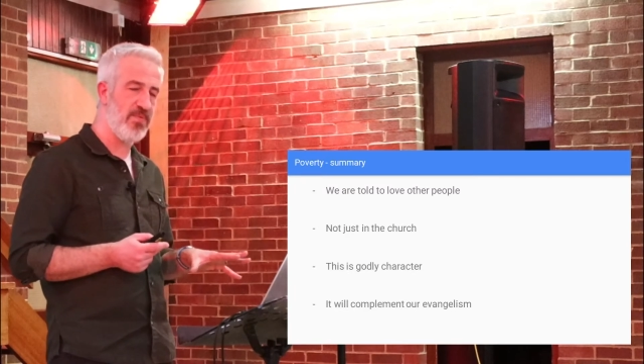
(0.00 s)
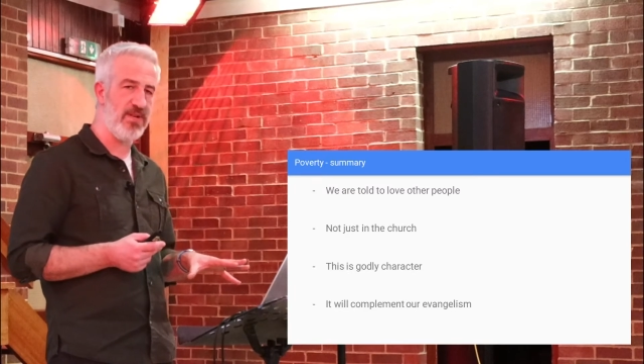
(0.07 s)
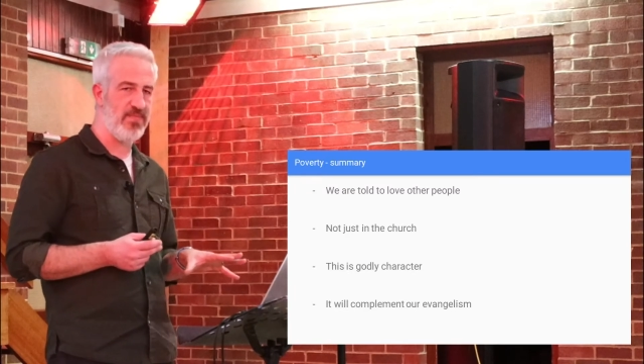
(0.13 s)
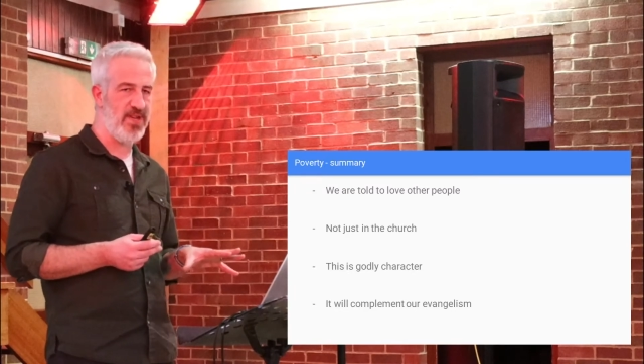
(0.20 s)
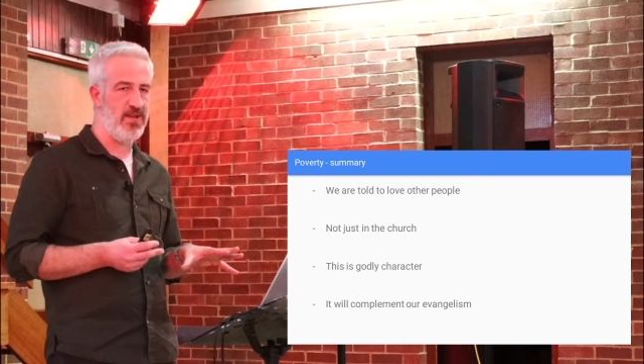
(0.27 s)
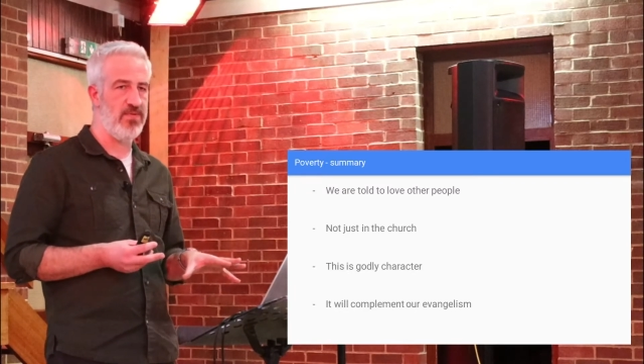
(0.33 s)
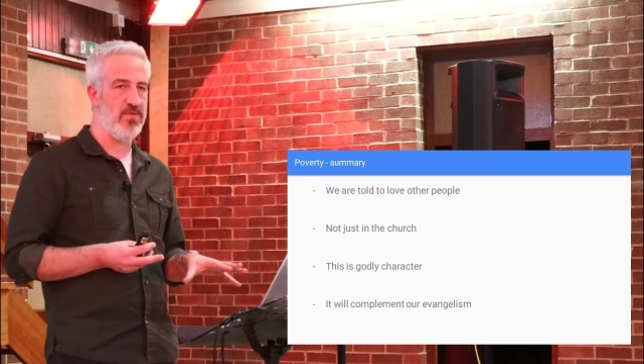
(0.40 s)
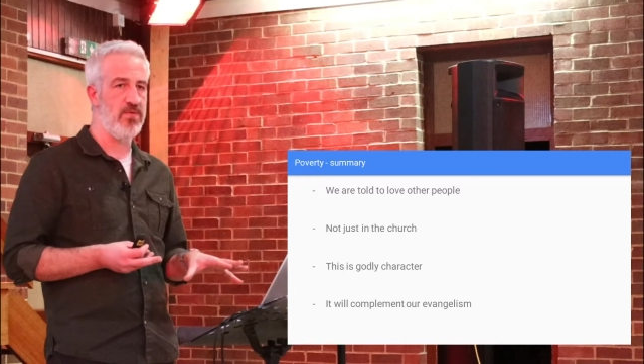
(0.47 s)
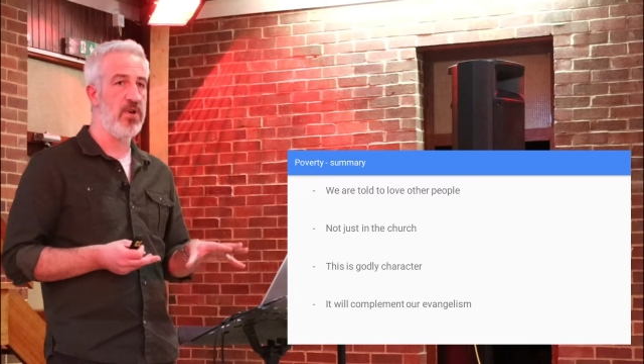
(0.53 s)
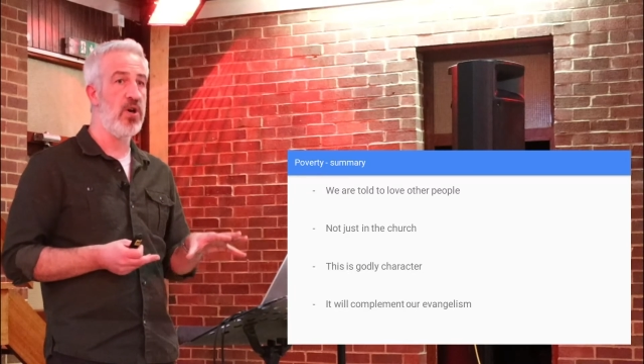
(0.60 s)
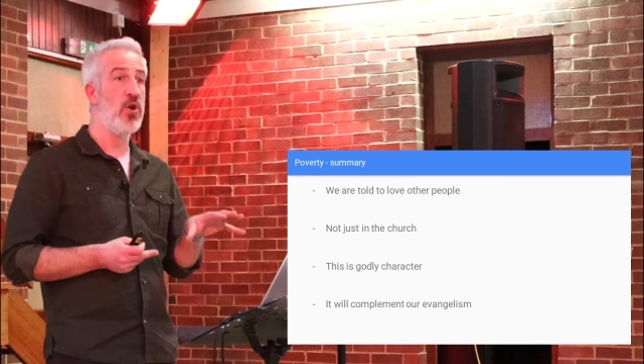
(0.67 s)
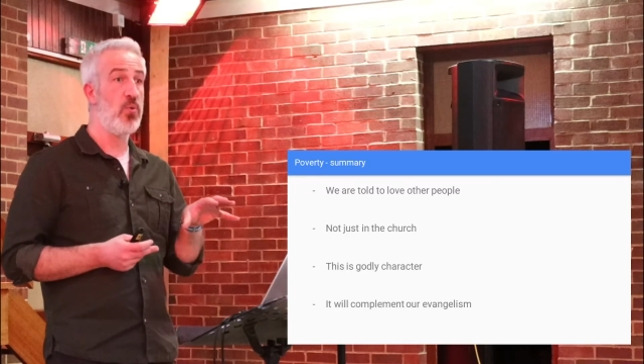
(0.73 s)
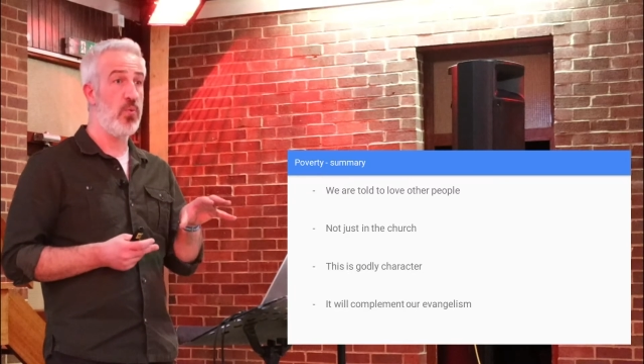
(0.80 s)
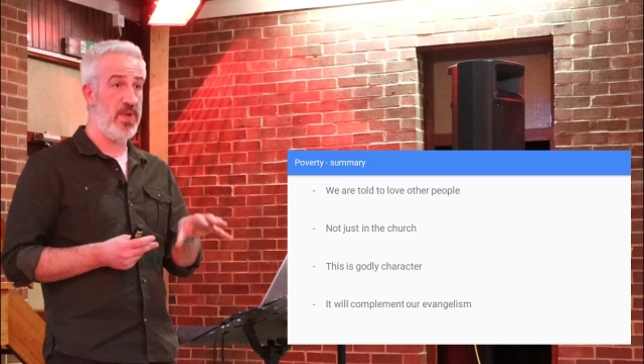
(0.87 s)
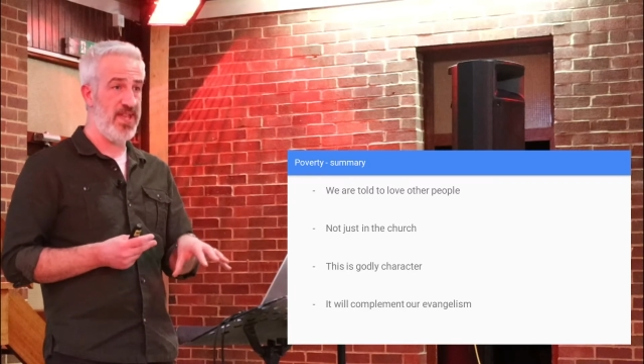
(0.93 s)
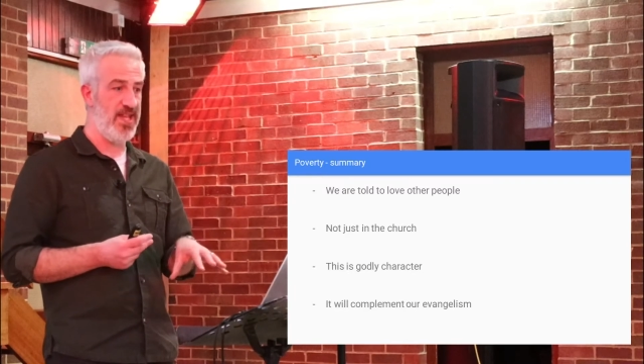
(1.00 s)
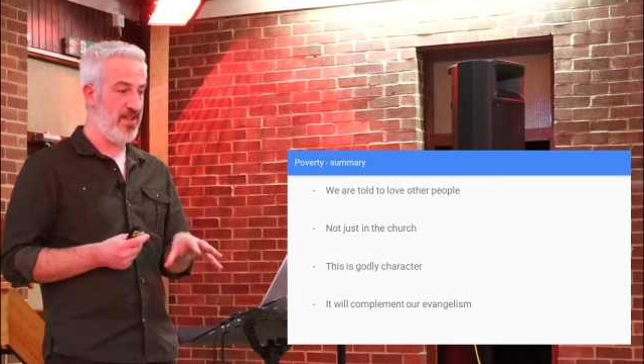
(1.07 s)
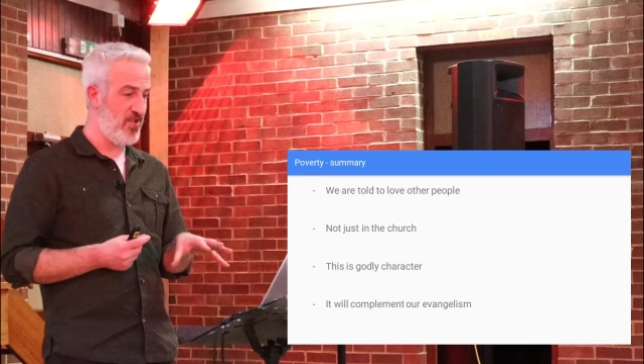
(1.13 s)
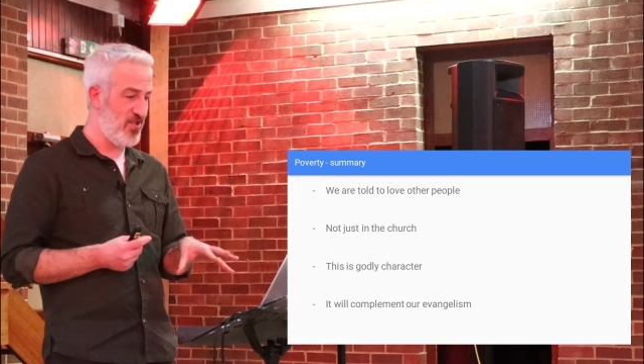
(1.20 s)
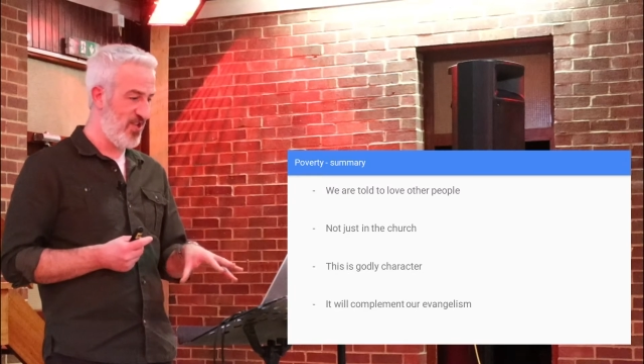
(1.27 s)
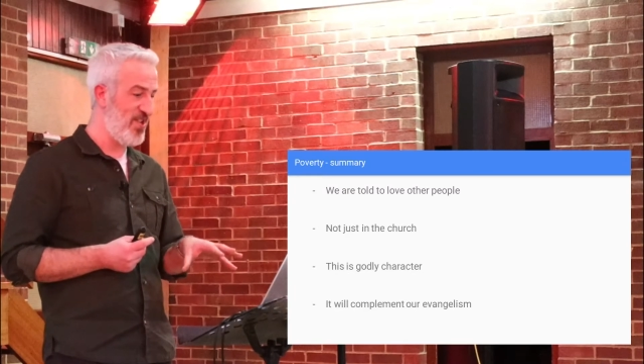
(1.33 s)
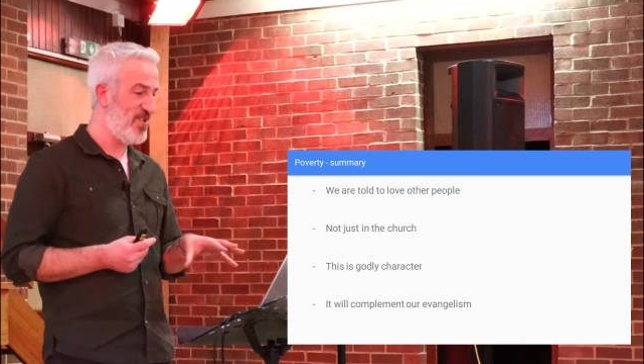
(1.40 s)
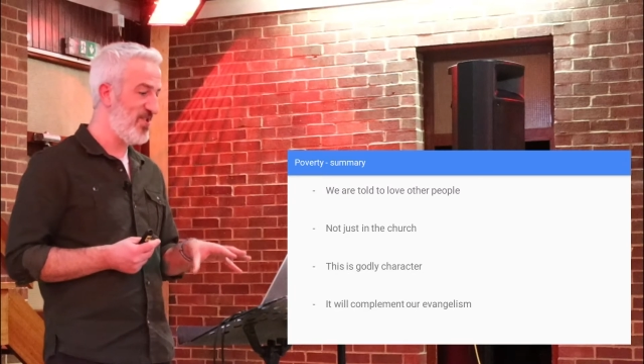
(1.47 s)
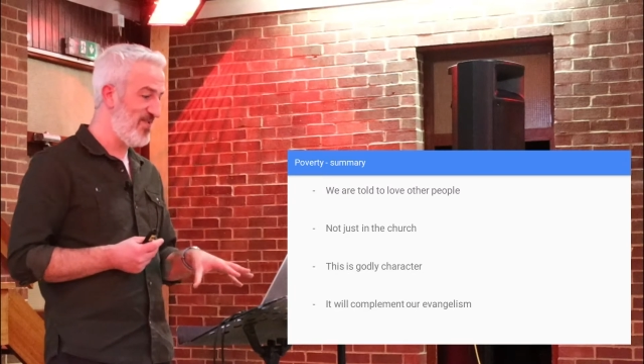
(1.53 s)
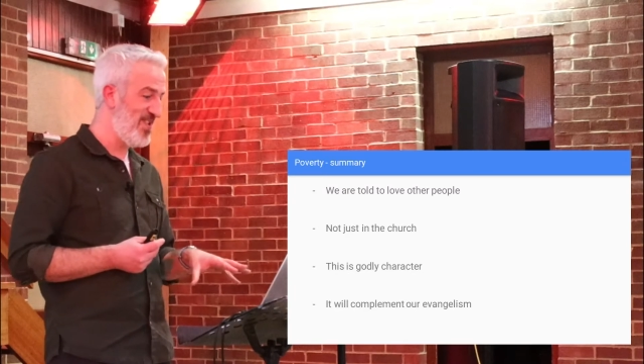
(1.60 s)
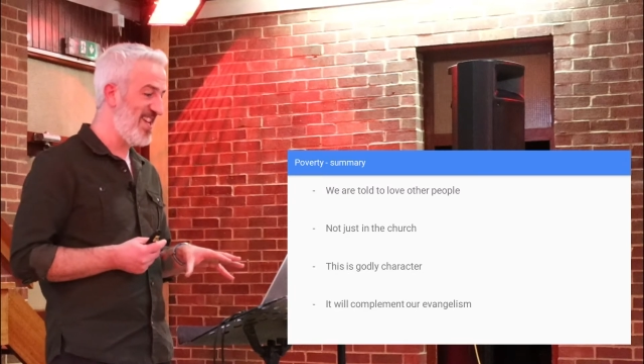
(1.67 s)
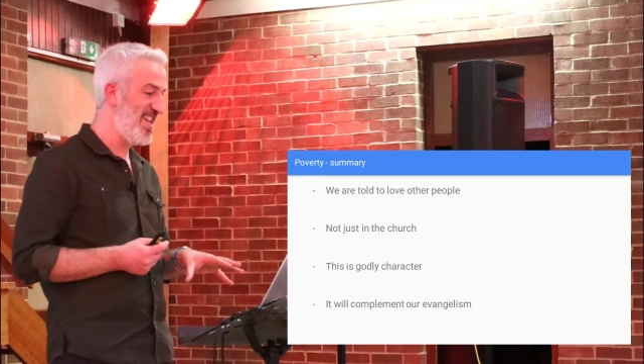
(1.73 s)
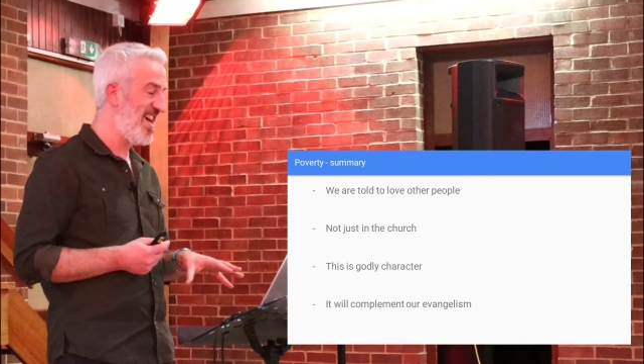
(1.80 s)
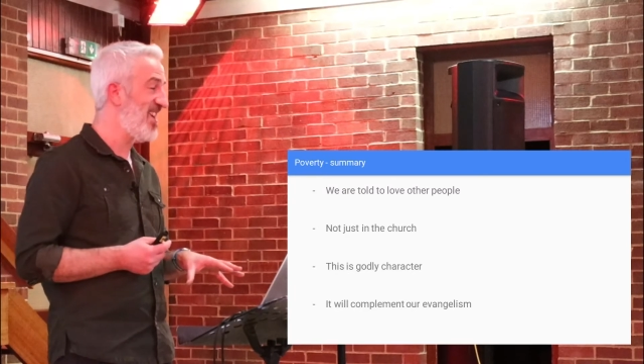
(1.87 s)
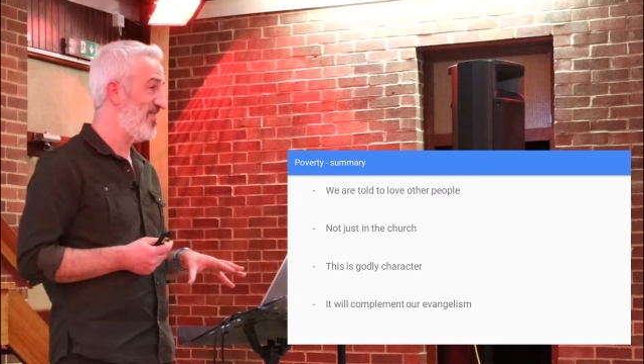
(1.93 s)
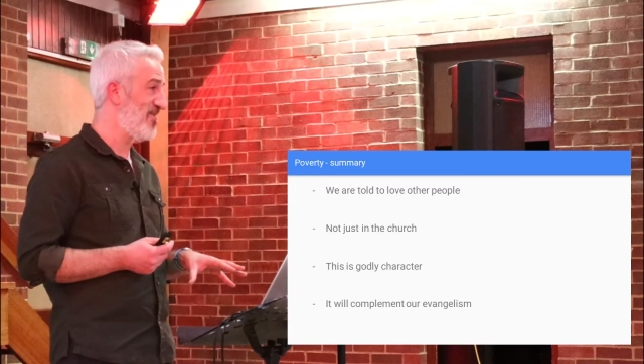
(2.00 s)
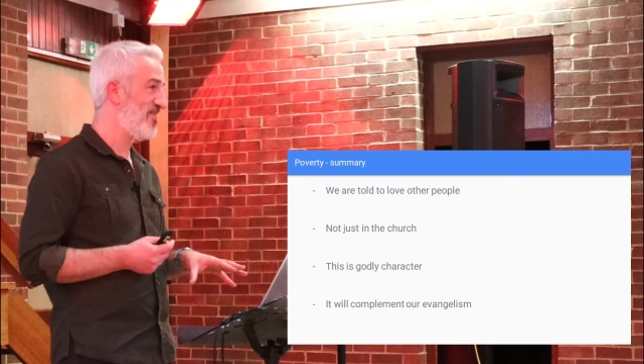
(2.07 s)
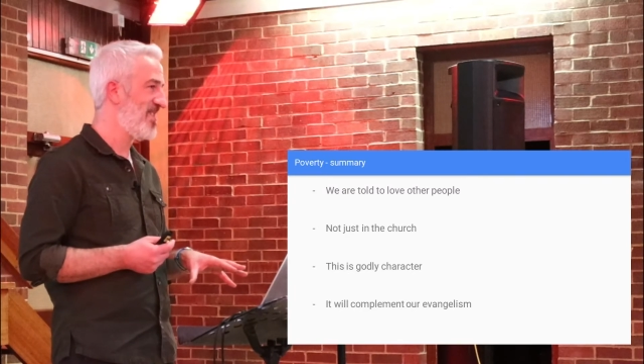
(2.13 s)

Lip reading: people within the church who need help.